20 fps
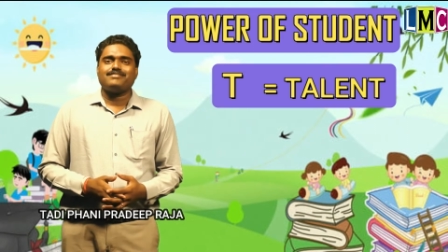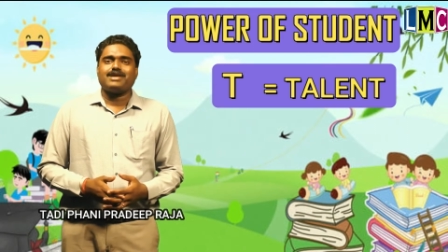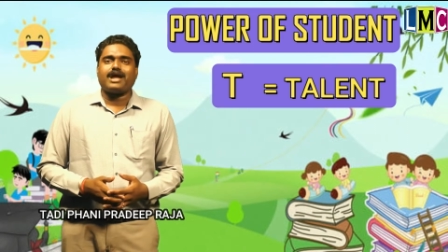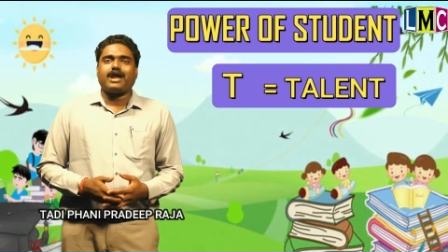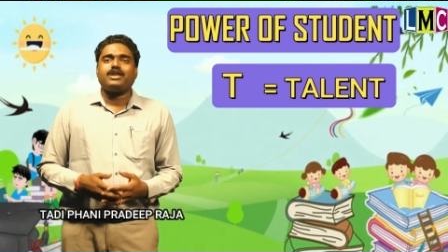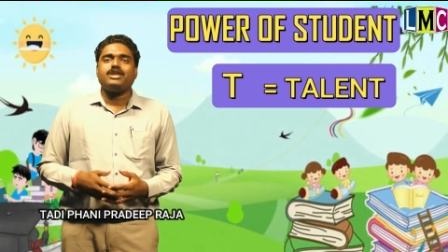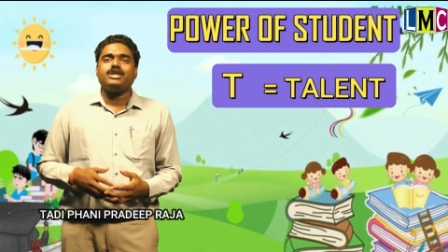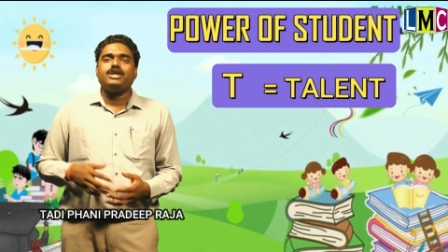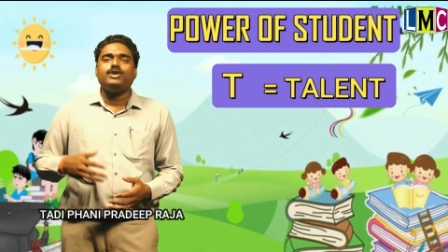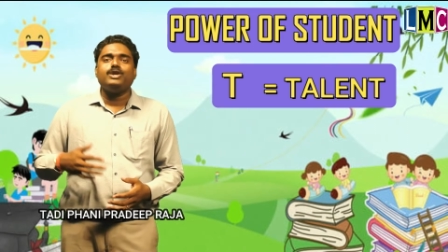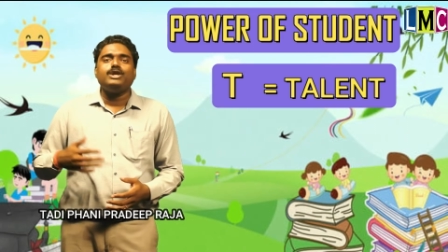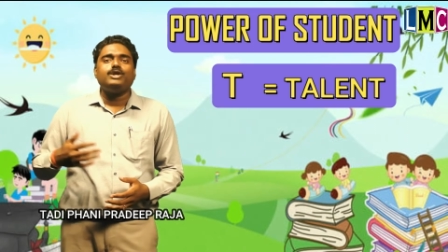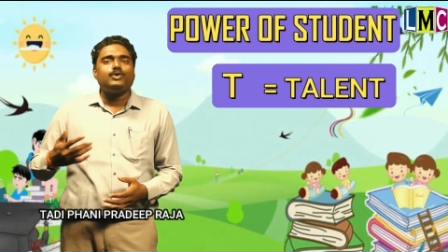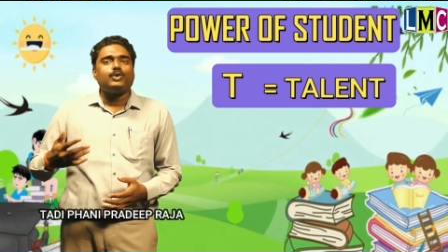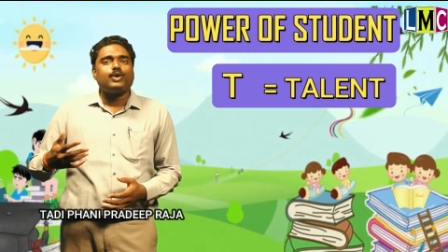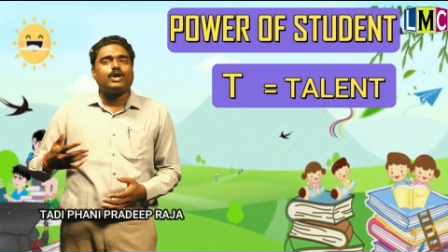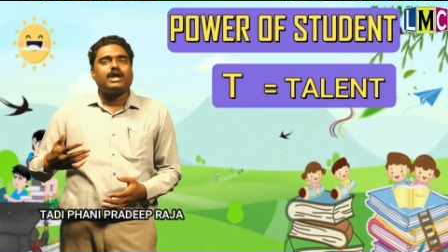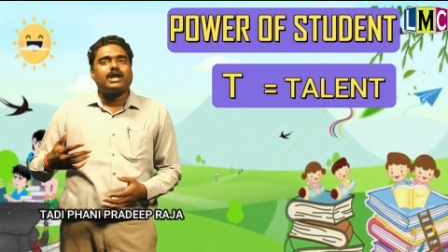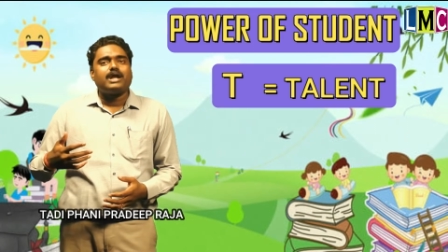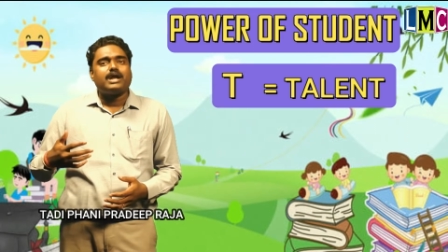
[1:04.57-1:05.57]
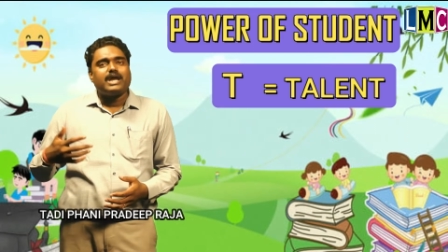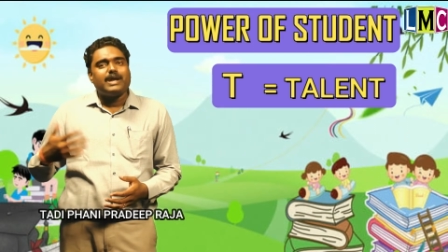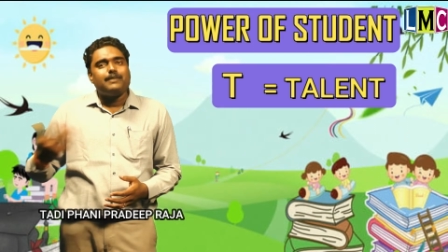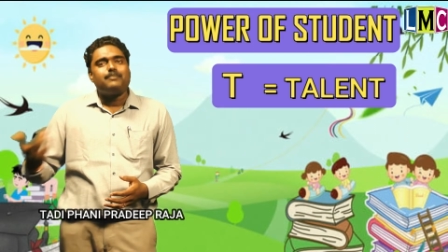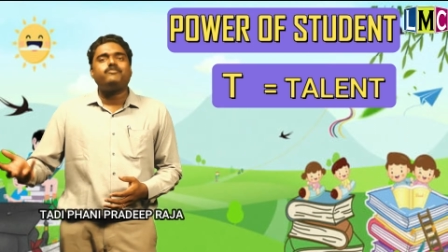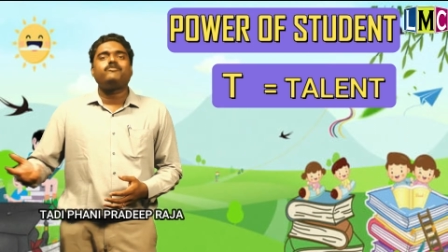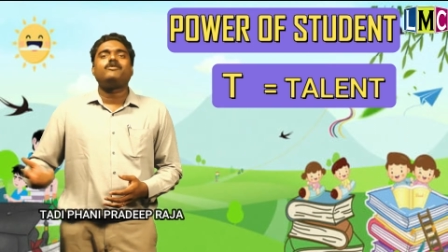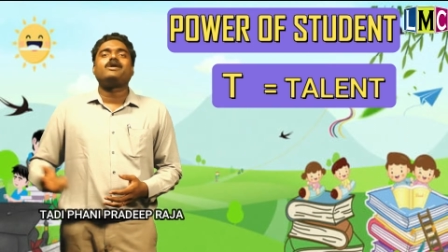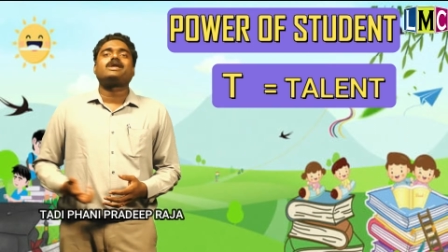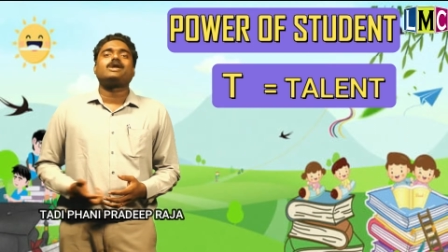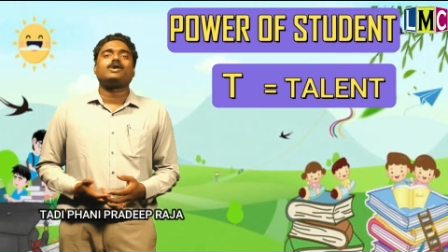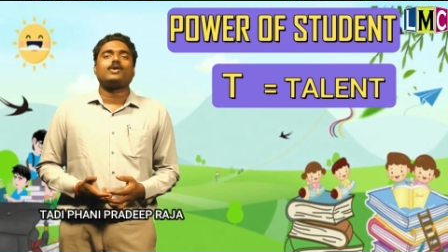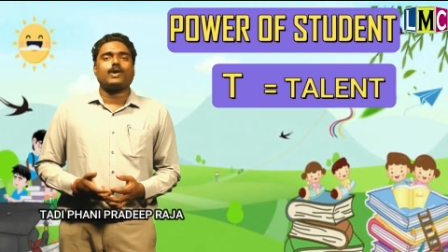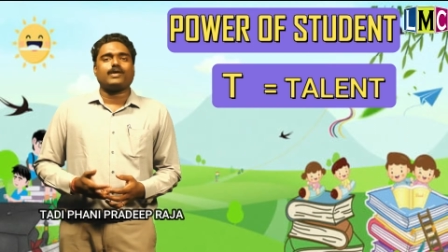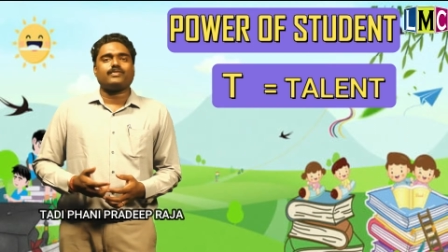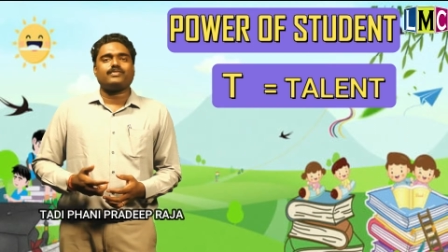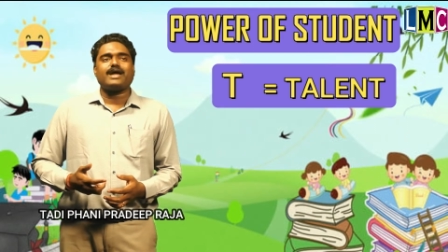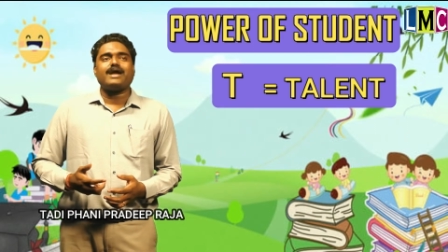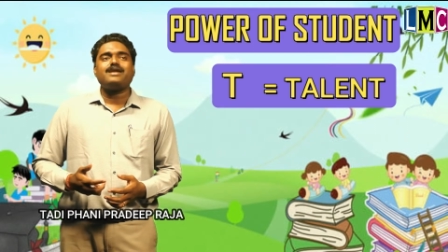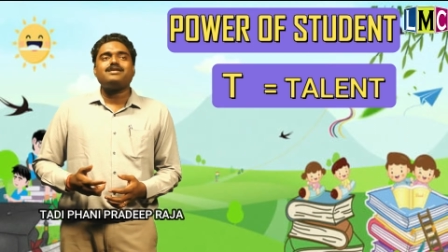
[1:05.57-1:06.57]
and you need to keep working
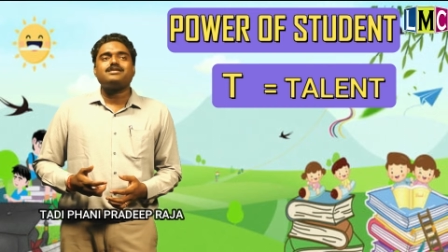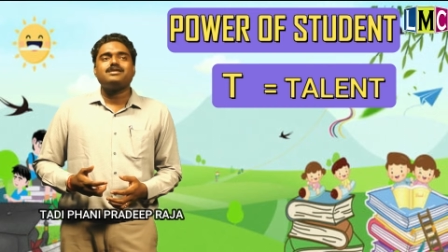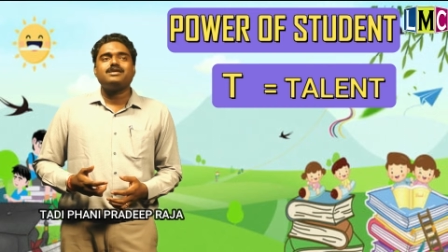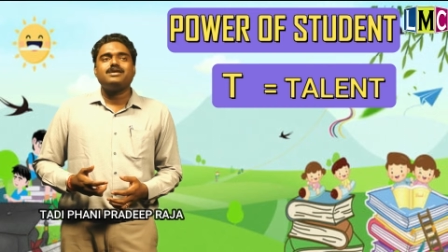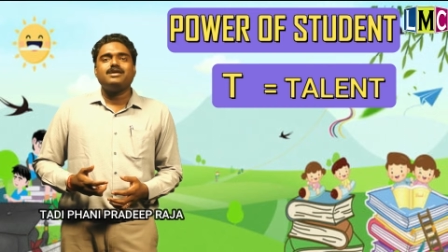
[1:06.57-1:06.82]
on that.